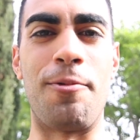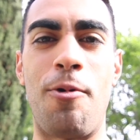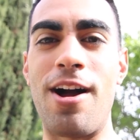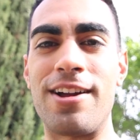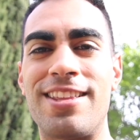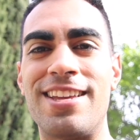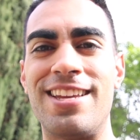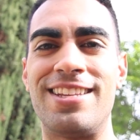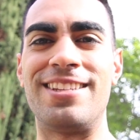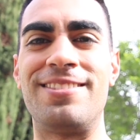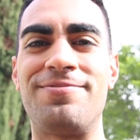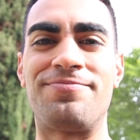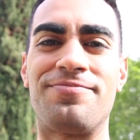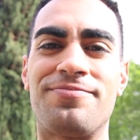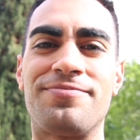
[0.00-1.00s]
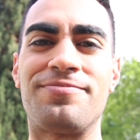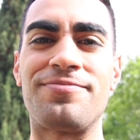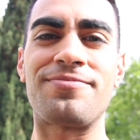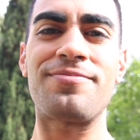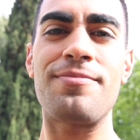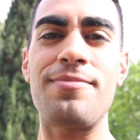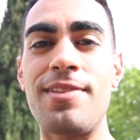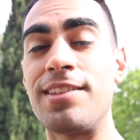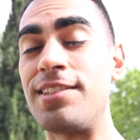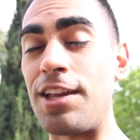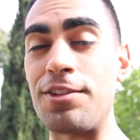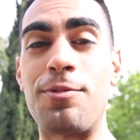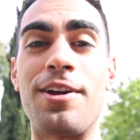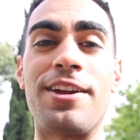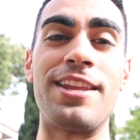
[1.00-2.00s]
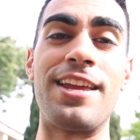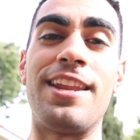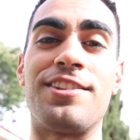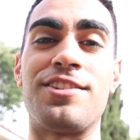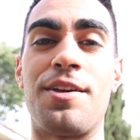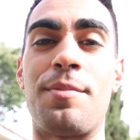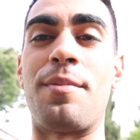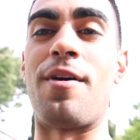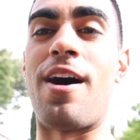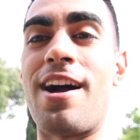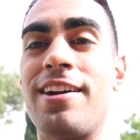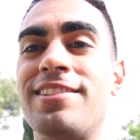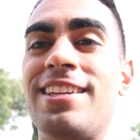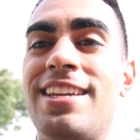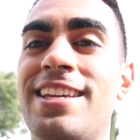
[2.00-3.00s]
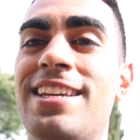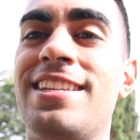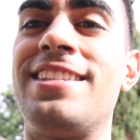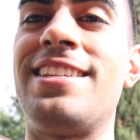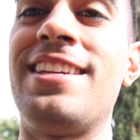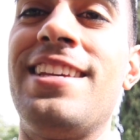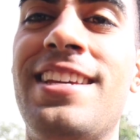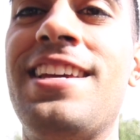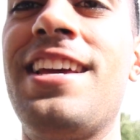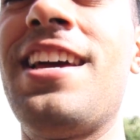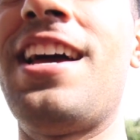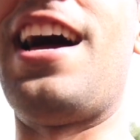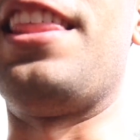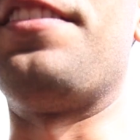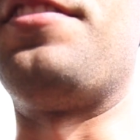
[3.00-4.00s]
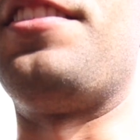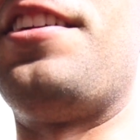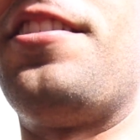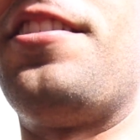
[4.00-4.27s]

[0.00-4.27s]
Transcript: walked in. As I was walking in, I saw my box, and I left it